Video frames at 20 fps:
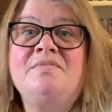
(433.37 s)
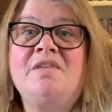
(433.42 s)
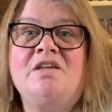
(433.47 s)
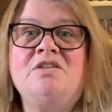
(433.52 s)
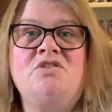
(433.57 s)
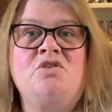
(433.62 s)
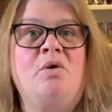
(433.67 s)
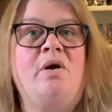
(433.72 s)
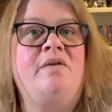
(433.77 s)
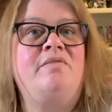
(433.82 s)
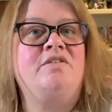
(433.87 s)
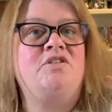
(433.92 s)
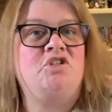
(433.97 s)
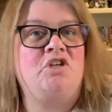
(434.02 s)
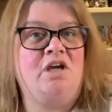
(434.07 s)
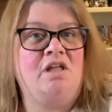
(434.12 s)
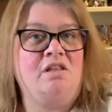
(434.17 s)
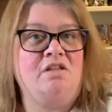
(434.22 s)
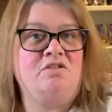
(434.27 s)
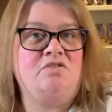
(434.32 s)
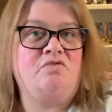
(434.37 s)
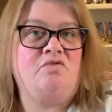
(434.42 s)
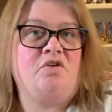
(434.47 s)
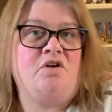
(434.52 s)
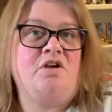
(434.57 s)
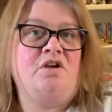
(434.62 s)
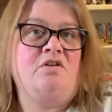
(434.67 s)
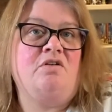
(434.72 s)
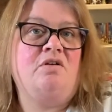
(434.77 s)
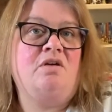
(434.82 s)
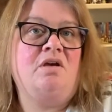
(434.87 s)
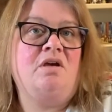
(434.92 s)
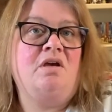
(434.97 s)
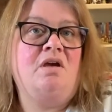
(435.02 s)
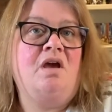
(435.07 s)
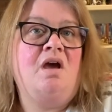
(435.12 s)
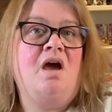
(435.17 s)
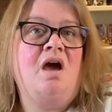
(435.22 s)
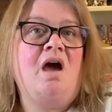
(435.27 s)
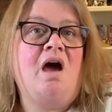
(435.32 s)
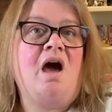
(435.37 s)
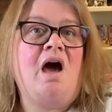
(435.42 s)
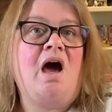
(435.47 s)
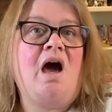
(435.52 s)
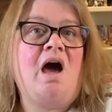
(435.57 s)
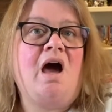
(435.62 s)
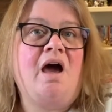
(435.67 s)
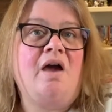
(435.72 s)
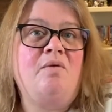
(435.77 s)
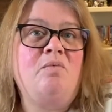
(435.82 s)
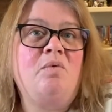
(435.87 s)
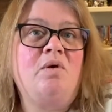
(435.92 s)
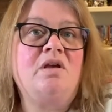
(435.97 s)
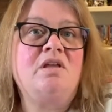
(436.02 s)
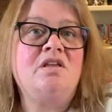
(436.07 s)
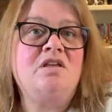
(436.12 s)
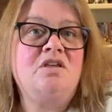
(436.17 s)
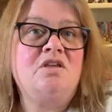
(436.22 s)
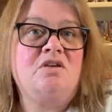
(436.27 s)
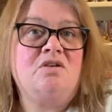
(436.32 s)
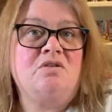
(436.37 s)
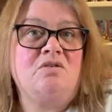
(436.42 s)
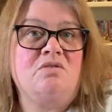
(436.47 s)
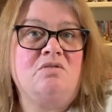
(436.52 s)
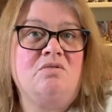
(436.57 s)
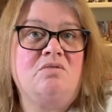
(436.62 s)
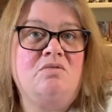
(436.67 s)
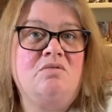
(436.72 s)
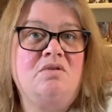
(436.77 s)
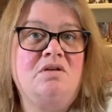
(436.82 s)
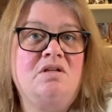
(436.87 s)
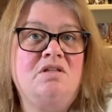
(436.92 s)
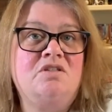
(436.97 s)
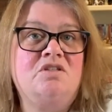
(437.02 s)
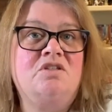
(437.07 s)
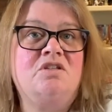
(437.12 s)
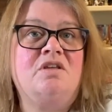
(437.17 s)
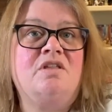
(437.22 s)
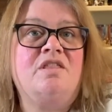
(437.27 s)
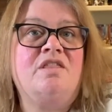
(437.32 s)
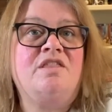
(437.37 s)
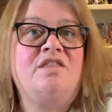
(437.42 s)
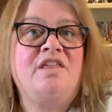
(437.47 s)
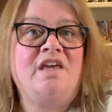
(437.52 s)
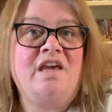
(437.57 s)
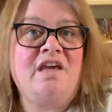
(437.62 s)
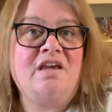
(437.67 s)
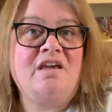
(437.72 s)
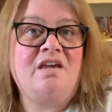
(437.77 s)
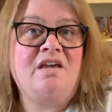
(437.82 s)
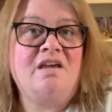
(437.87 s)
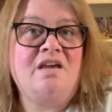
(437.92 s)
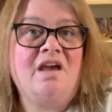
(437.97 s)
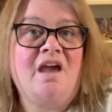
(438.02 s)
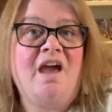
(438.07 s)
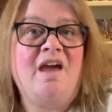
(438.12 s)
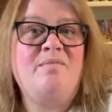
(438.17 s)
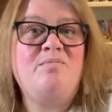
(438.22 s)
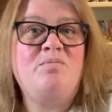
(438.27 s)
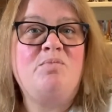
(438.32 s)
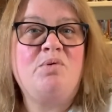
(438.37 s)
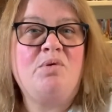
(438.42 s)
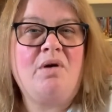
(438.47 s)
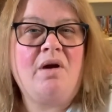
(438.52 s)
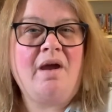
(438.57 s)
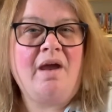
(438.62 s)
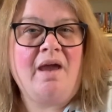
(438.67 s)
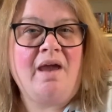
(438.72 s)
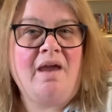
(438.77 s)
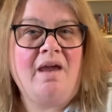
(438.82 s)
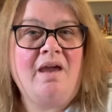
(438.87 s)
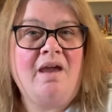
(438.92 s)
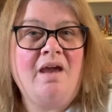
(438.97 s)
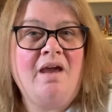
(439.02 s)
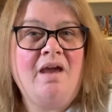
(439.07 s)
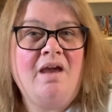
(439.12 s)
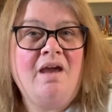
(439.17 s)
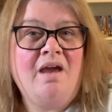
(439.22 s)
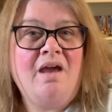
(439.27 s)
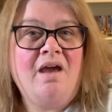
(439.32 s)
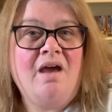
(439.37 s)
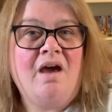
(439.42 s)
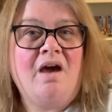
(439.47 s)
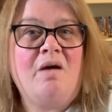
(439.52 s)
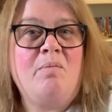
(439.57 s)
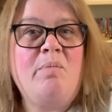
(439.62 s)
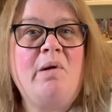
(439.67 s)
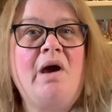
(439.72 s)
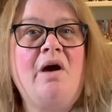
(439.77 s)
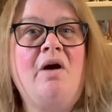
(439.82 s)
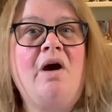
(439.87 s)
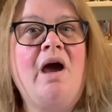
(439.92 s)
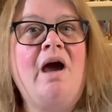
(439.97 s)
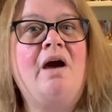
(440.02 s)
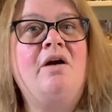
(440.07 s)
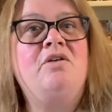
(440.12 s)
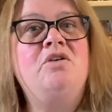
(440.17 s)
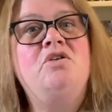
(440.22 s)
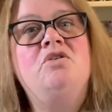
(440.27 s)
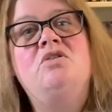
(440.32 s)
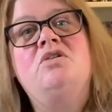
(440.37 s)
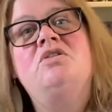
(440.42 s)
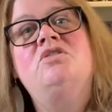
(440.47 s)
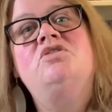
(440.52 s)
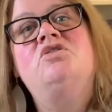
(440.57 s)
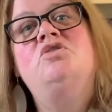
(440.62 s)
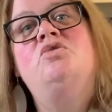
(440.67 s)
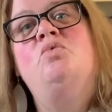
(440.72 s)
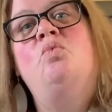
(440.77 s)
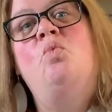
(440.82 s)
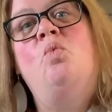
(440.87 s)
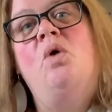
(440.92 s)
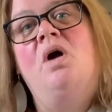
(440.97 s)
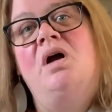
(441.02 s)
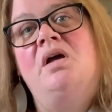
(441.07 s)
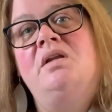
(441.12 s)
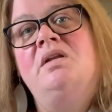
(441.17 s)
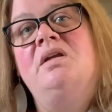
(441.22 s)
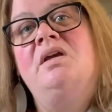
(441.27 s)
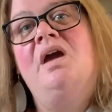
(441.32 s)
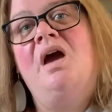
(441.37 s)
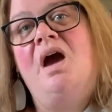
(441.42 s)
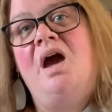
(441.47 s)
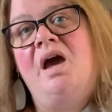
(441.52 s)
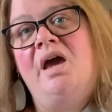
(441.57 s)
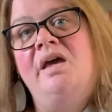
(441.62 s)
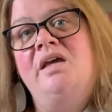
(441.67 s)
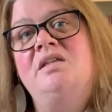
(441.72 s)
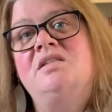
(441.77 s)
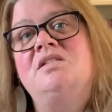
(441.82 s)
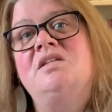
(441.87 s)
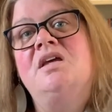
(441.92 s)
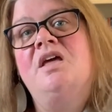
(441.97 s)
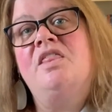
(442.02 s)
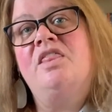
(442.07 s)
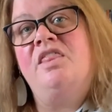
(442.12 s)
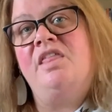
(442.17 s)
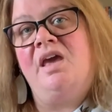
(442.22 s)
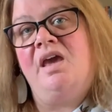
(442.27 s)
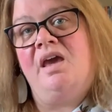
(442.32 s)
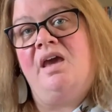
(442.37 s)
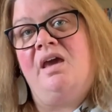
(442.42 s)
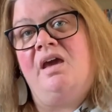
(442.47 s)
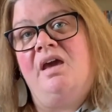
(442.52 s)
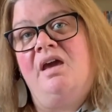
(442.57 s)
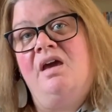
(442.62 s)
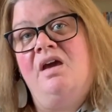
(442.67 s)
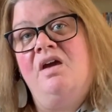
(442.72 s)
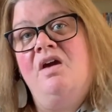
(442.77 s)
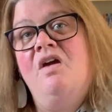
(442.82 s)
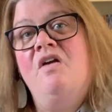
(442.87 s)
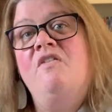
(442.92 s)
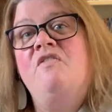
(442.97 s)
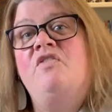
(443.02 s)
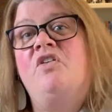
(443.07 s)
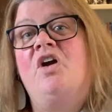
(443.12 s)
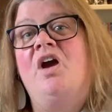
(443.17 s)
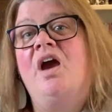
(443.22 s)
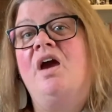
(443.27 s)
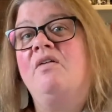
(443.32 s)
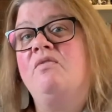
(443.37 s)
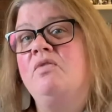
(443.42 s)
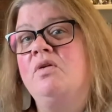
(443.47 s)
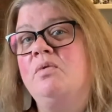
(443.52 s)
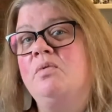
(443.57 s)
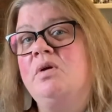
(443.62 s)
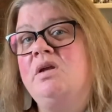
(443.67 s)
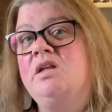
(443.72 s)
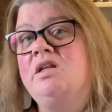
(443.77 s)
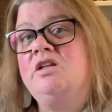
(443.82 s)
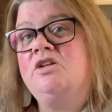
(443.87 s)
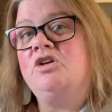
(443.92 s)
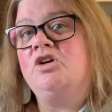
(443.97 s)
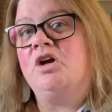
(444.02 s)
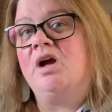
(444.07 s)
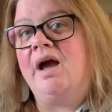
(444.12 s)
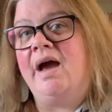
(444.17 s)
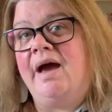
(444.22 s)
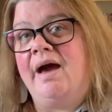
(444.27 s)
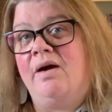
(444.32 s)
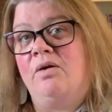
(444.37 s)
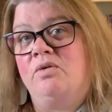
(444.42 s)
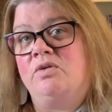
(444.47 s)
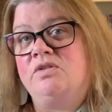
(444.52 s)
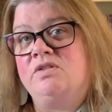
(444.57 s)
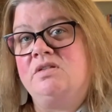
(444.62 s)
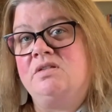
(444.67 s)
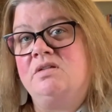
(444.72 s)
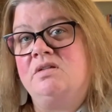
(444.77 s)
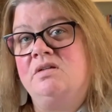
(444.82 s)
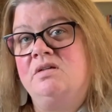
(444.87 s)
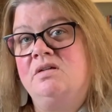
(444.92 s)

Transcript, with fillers: So I have a challenge for you. I want you to think and pray about how you could do one kind thing for everyone in your house